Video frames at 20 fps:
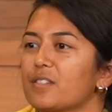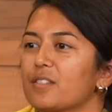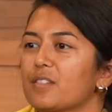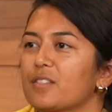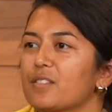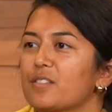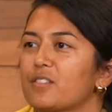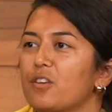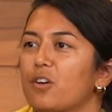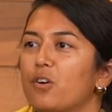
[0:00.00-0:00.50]

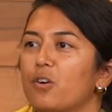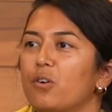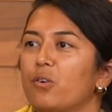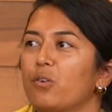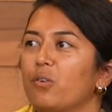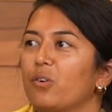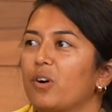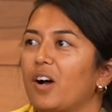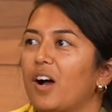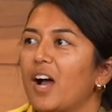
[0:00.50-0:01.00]

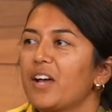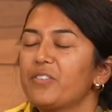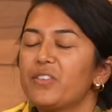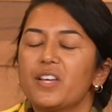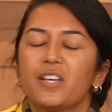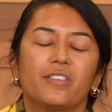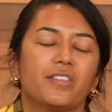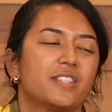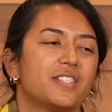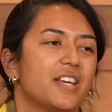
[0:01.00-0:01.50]
So I
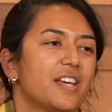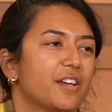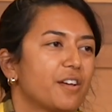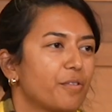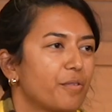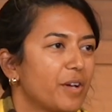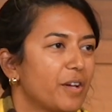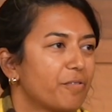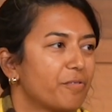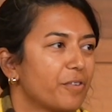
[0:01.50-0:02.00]
think the
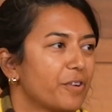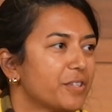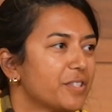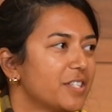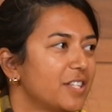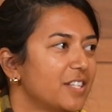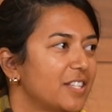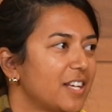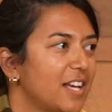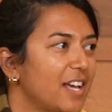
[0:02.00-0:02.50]
takeaway for
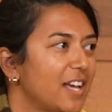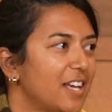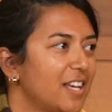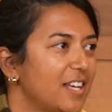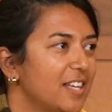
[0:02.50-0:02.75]
today